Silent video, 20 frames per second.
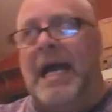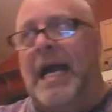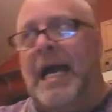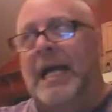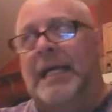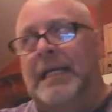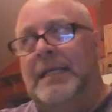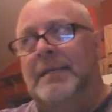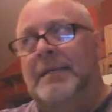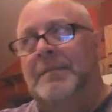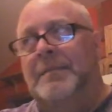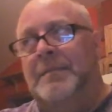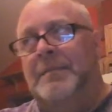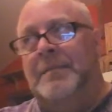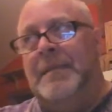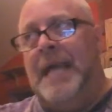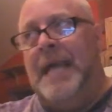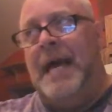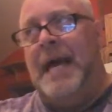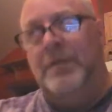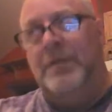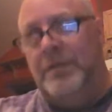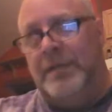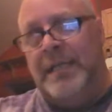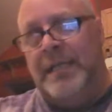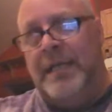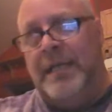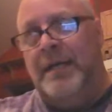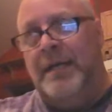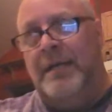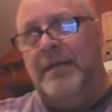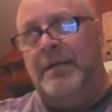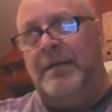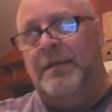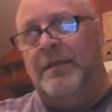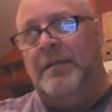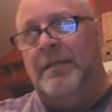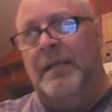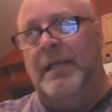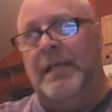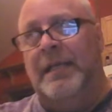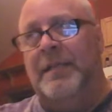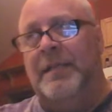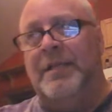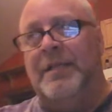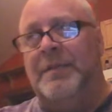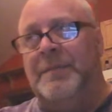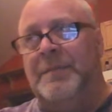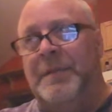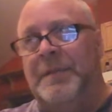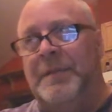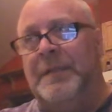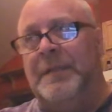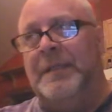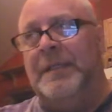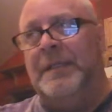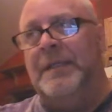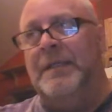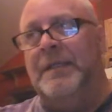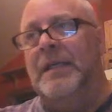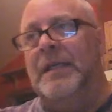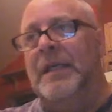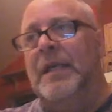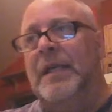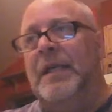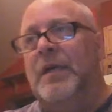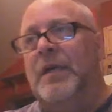am out there in the community